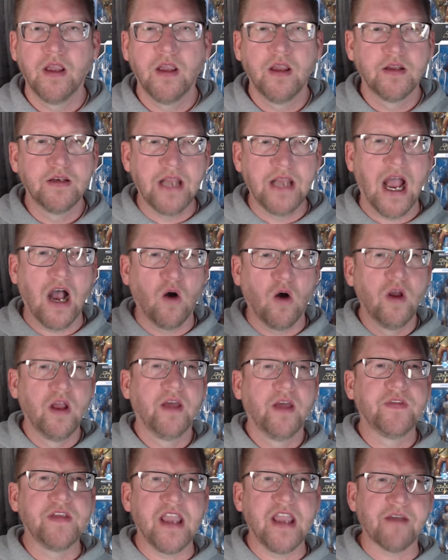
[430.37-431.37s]
Now,
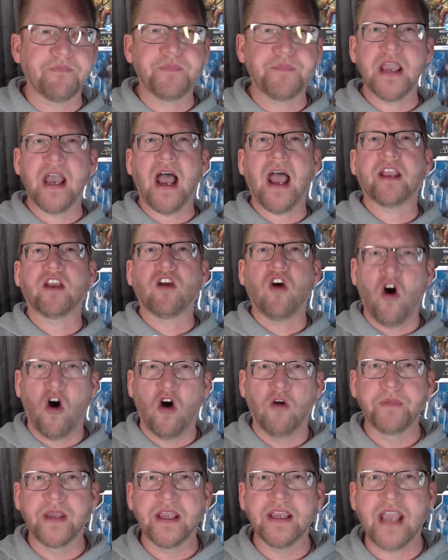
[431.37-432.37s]
the FBI
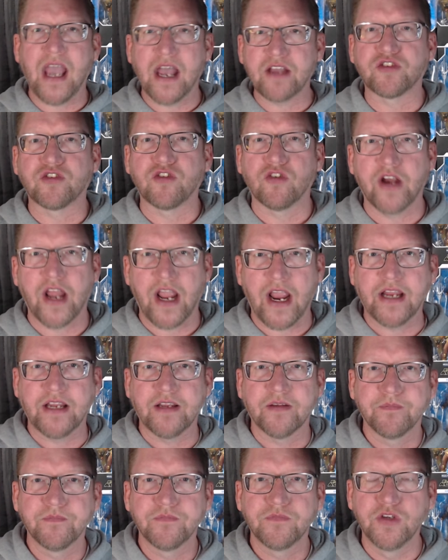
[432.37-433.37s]
called me yesterday
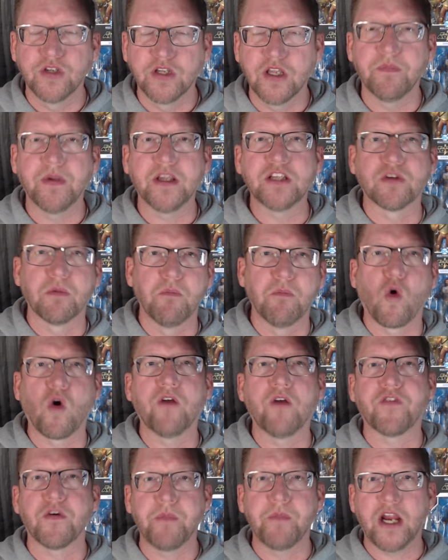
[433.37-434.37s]
to give me some more
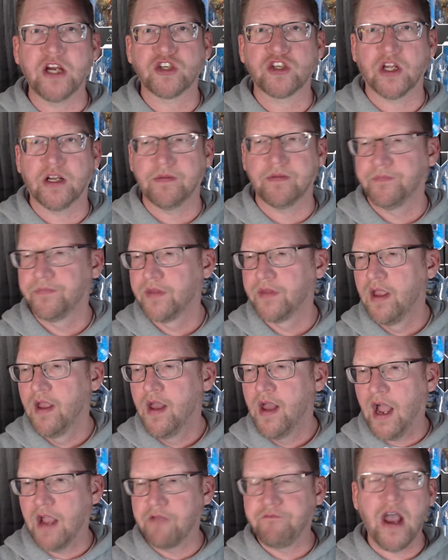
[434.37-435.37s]
information.
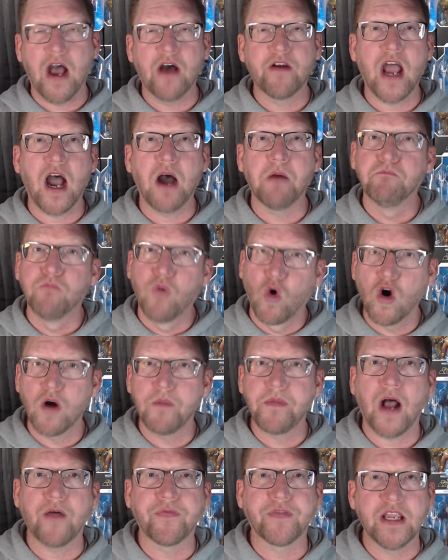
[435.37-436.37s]
I found out more
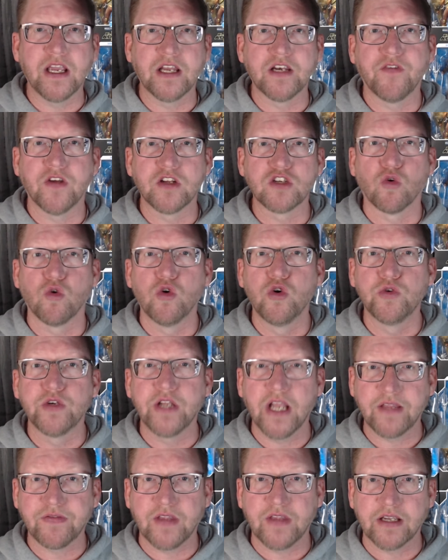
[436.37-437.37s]
about the individual who
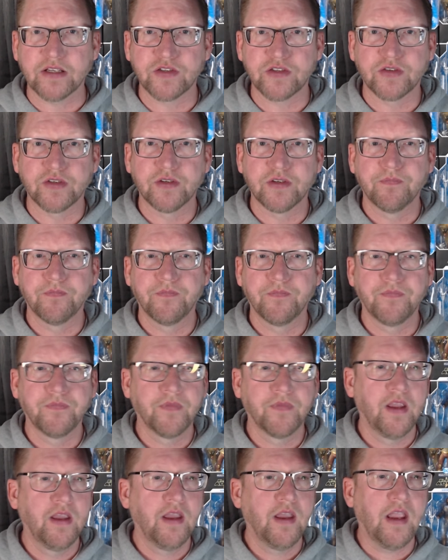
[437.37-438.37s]
did this,
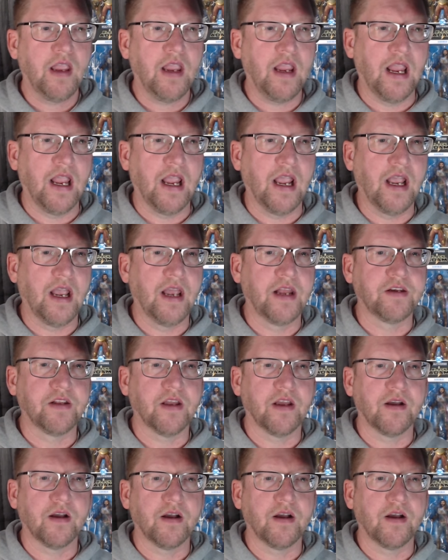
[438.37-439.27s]
and